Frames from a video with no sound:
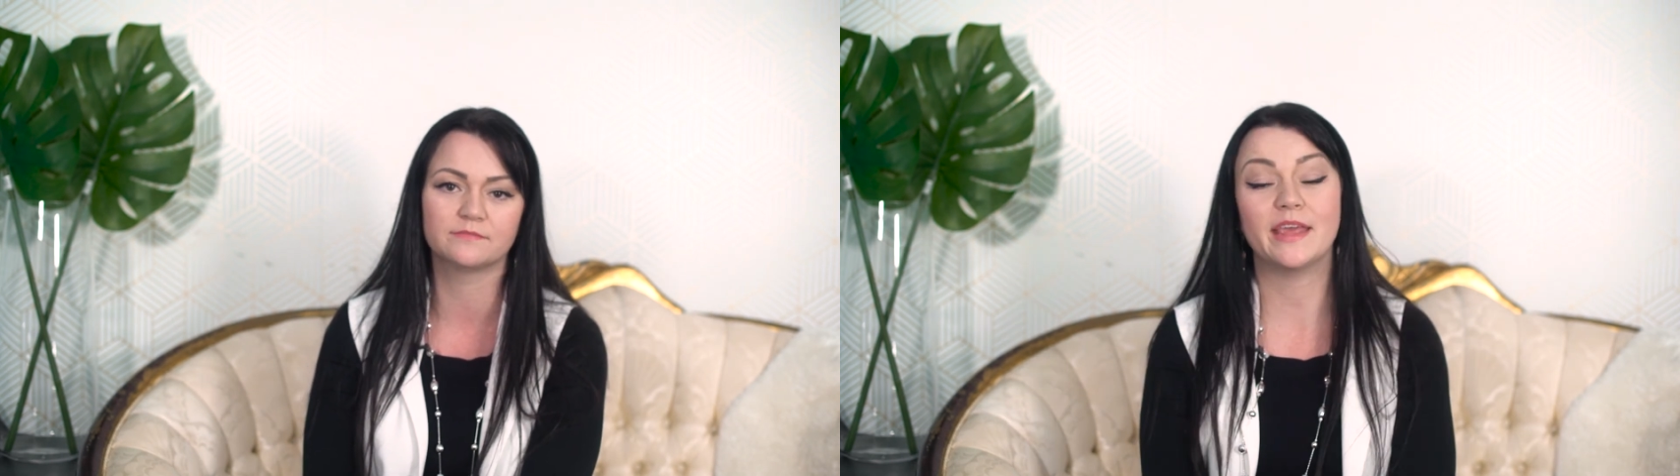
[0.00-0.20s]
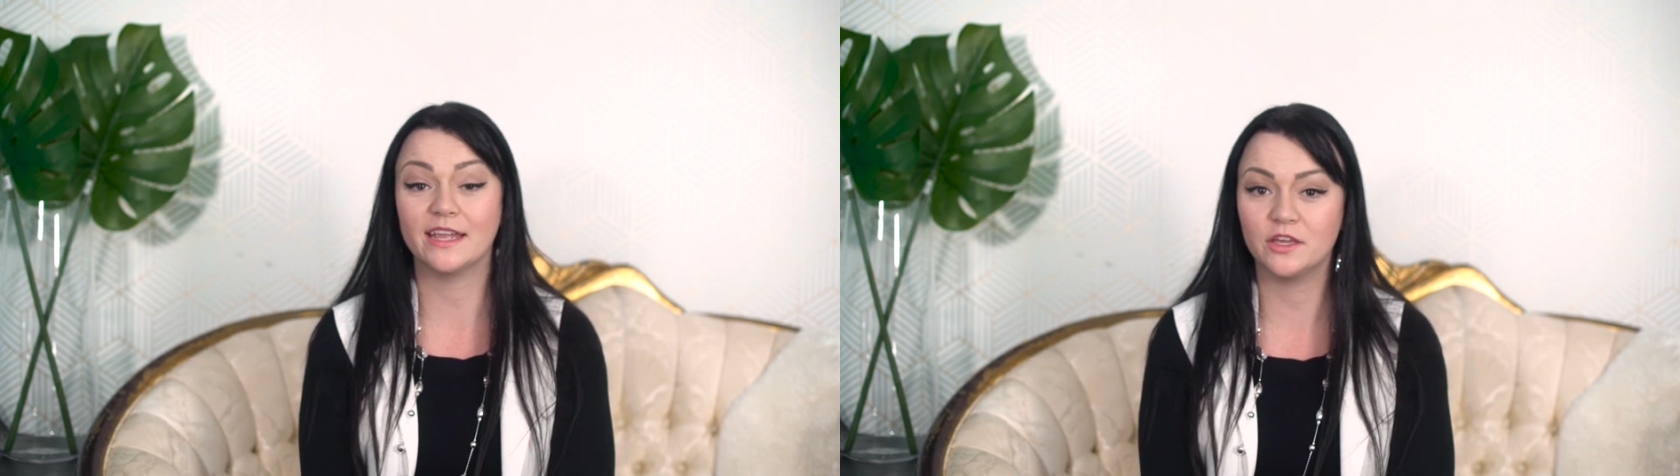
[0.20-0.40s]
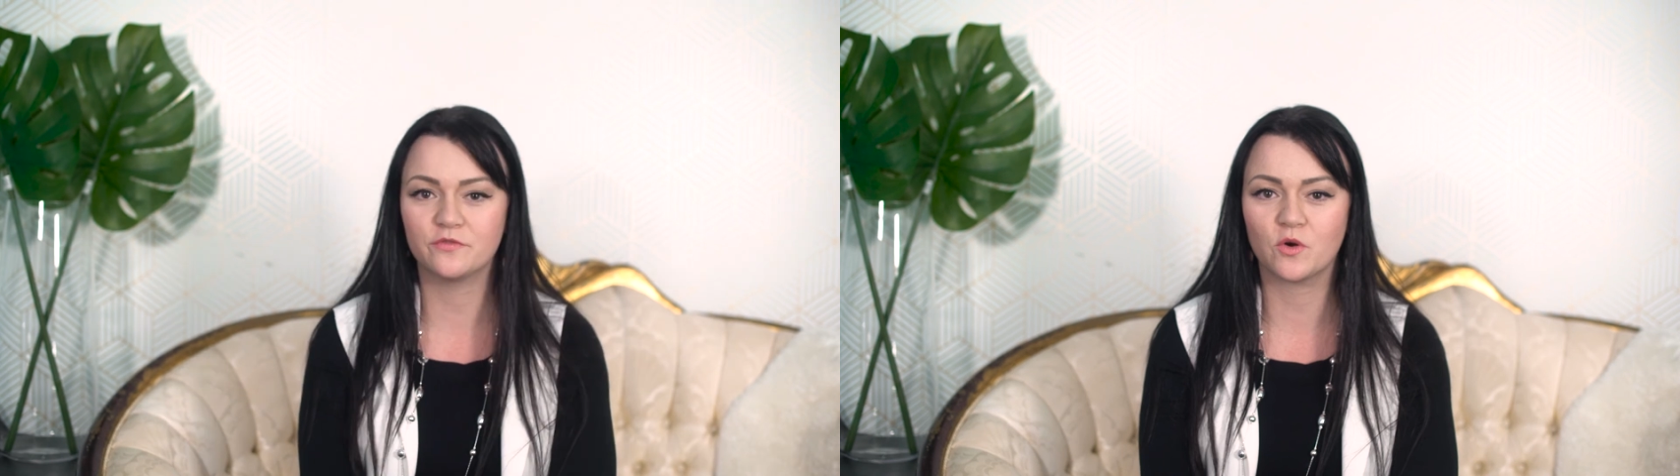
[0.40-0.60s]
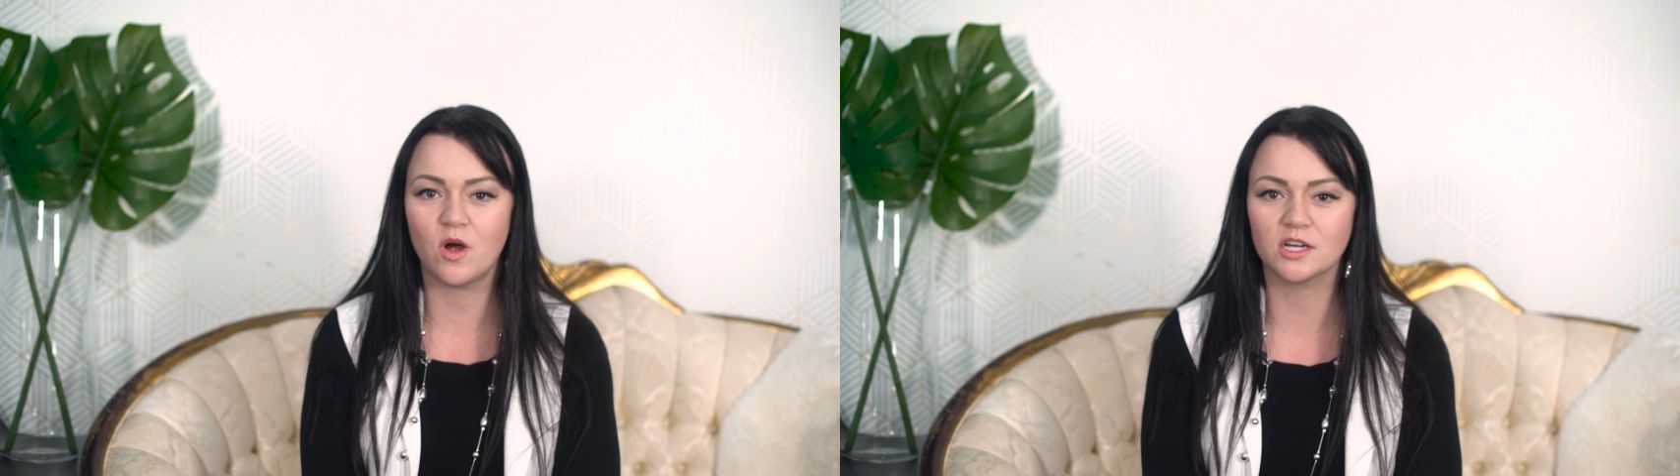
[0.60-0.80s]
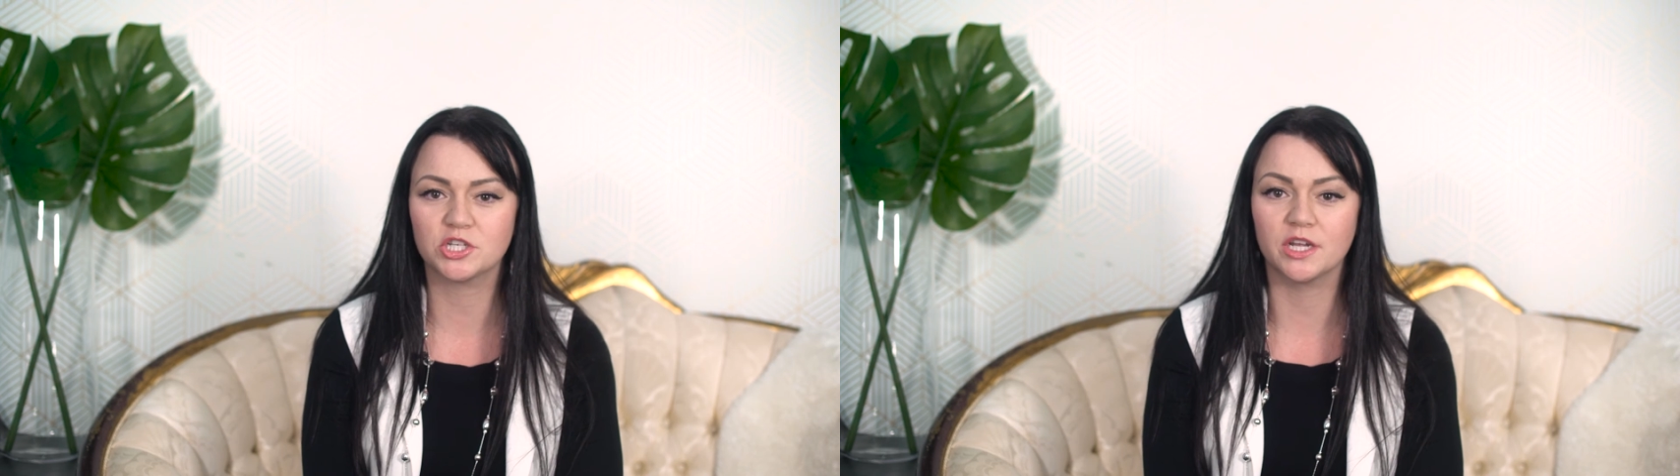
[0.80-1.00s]
Thank you for
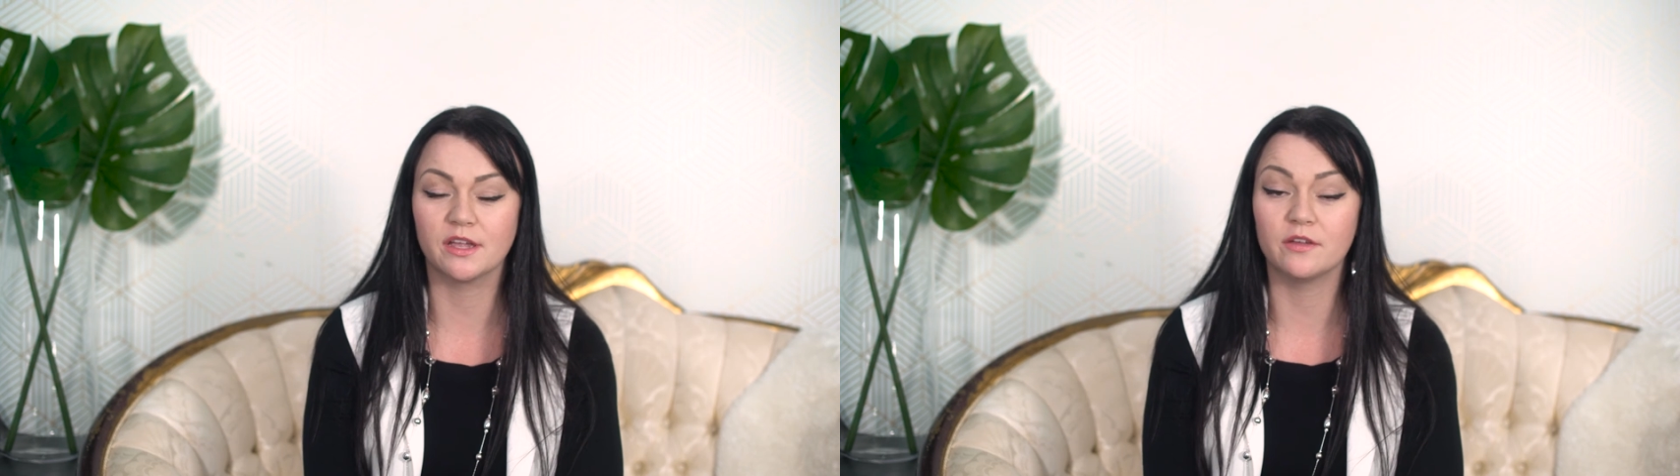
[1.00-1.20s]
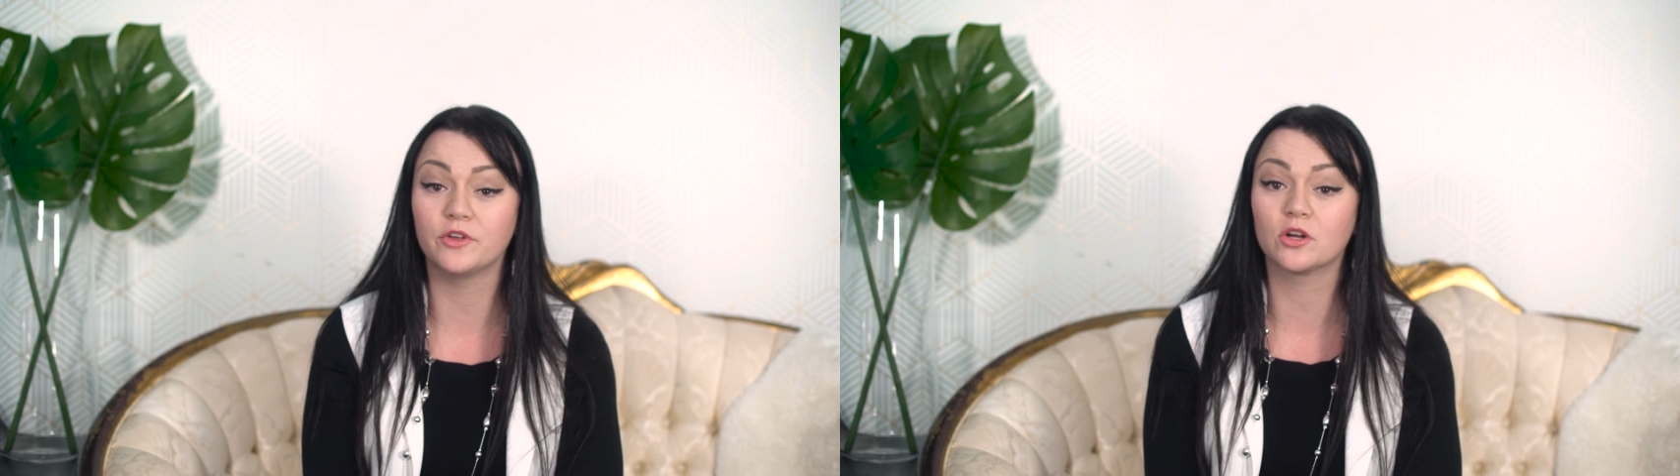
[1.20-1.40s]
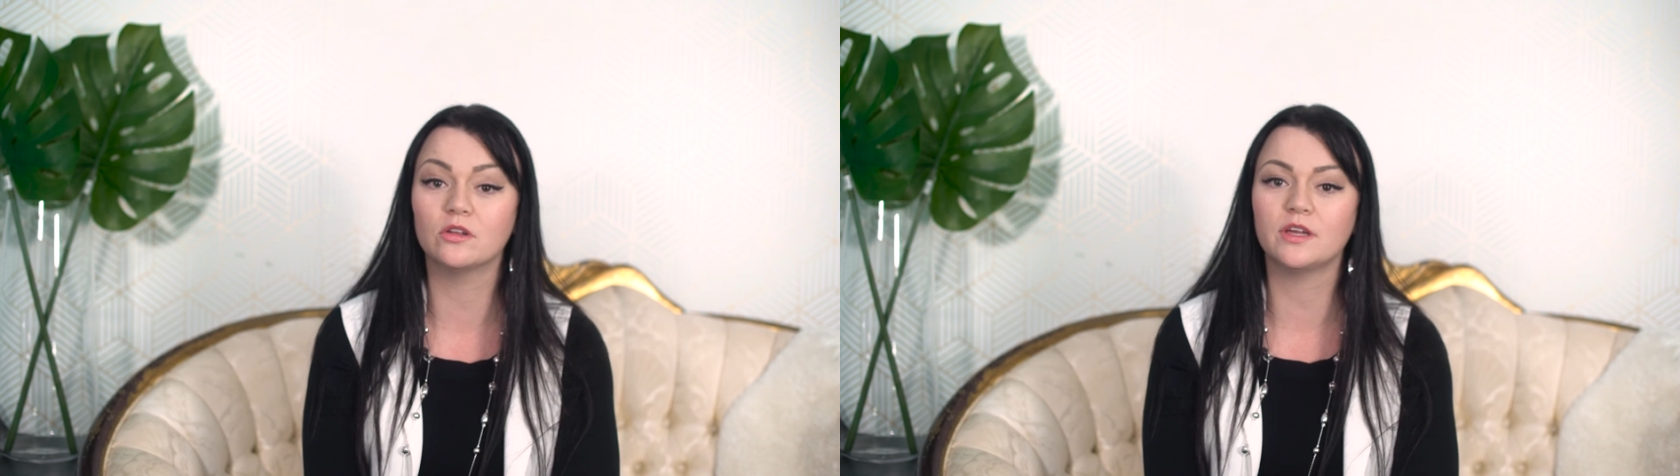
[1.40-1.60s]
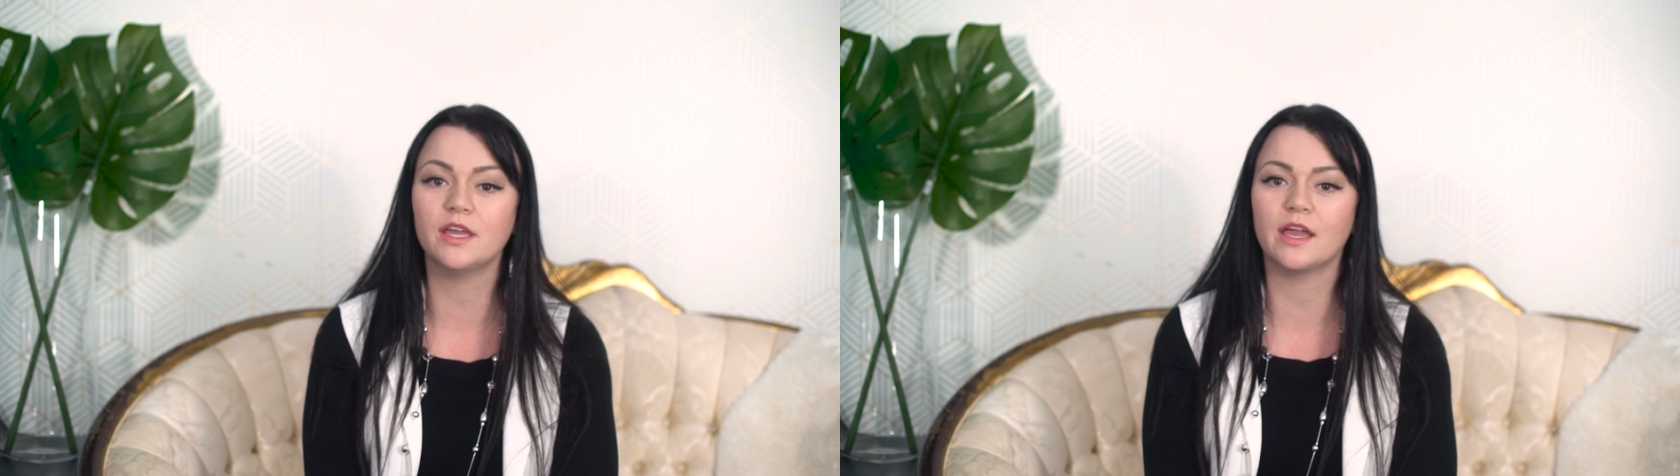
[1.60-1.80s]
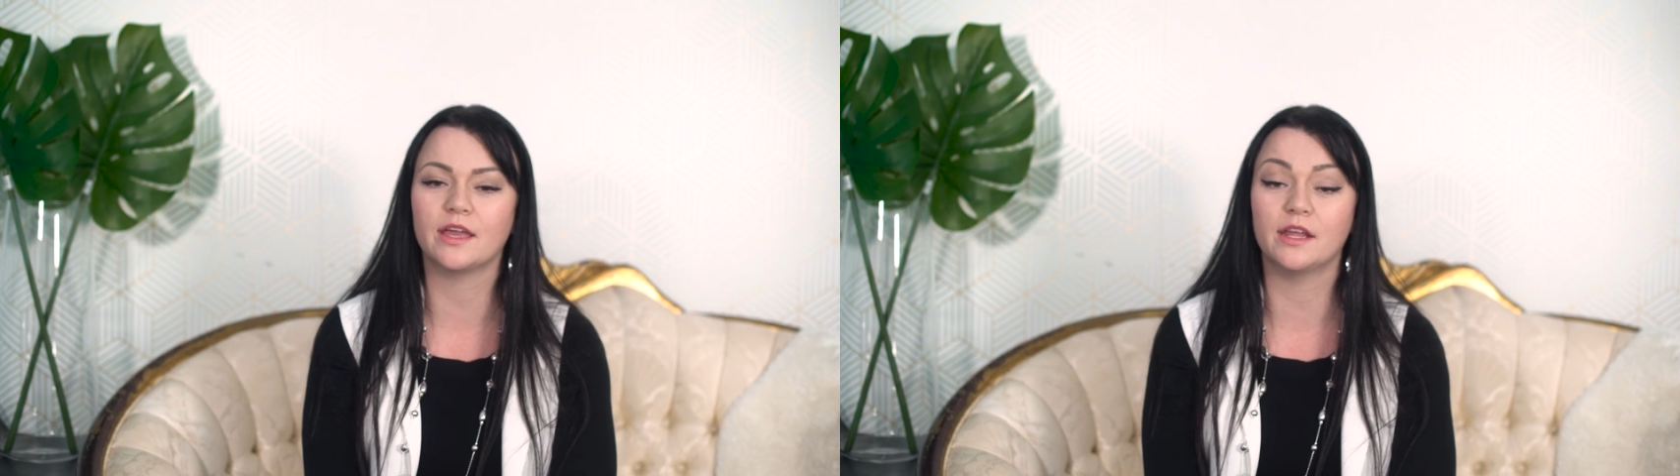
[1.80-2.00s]
watching. If you're
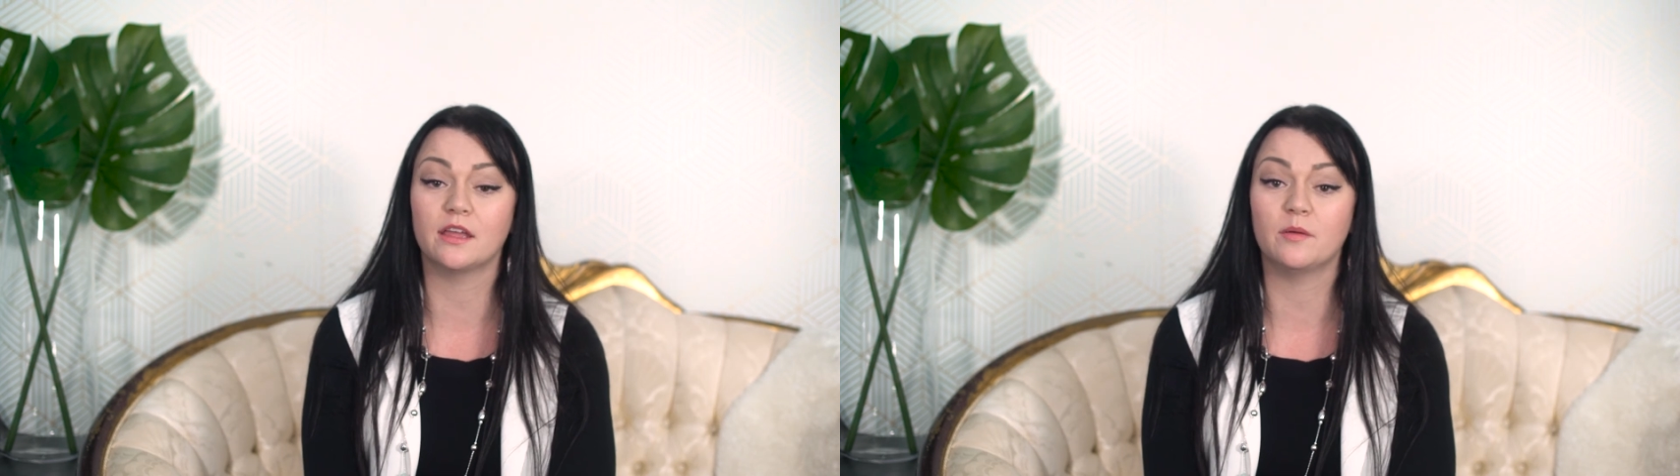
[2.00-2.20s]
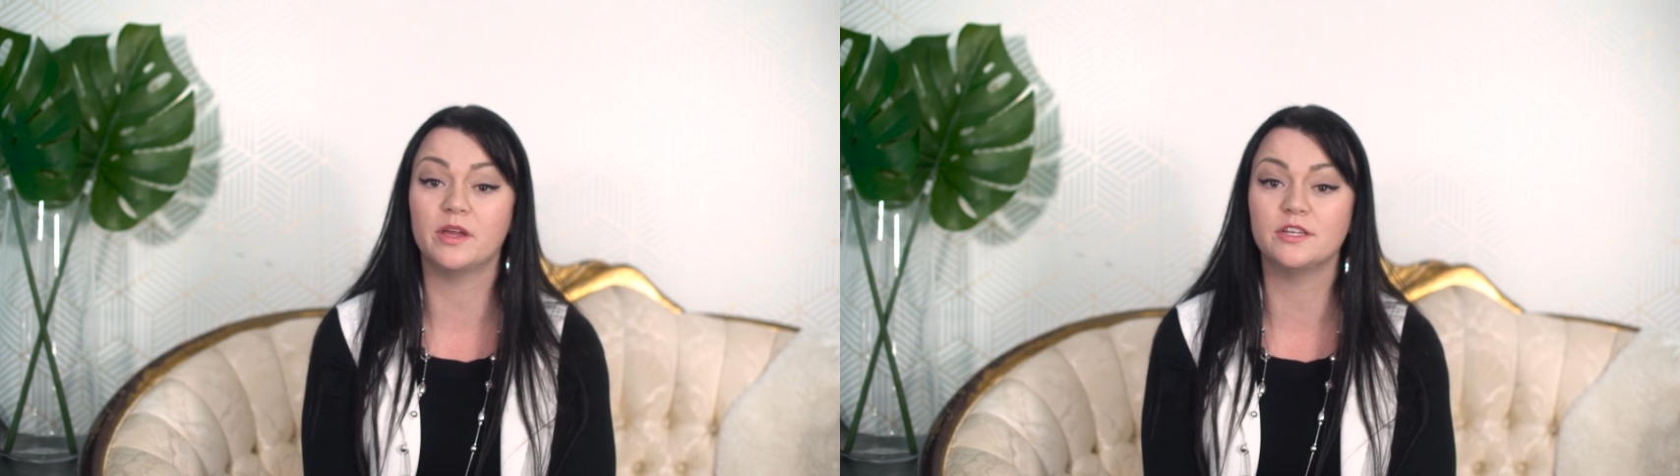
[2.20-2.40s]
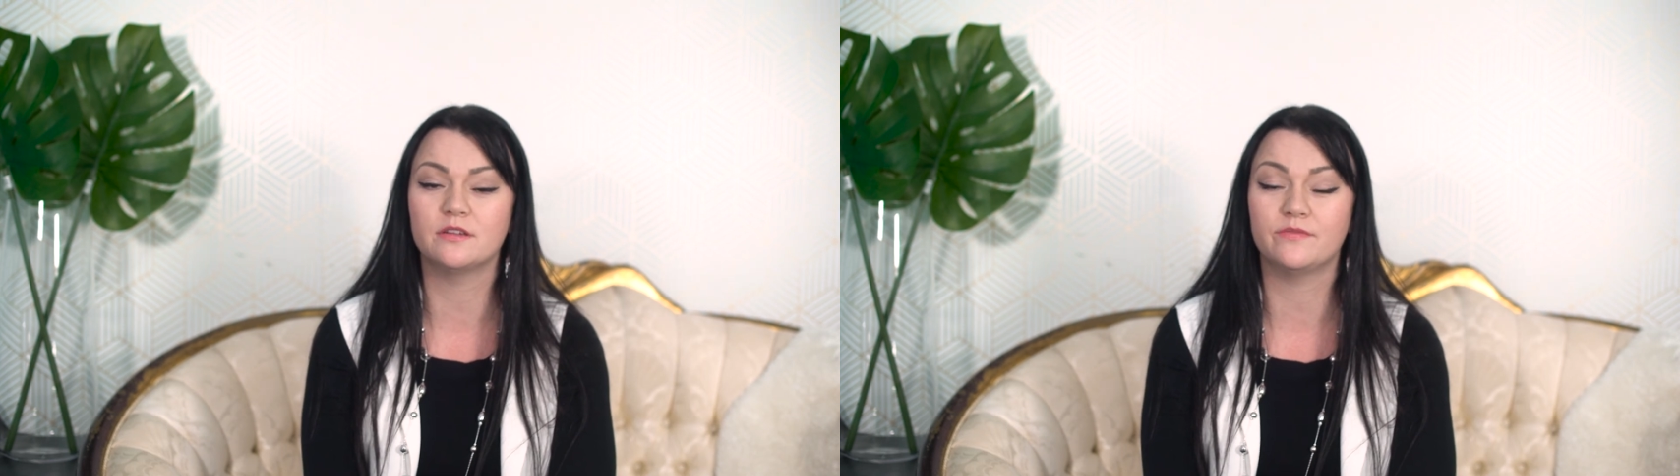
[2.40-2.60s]
looking at getting an opinion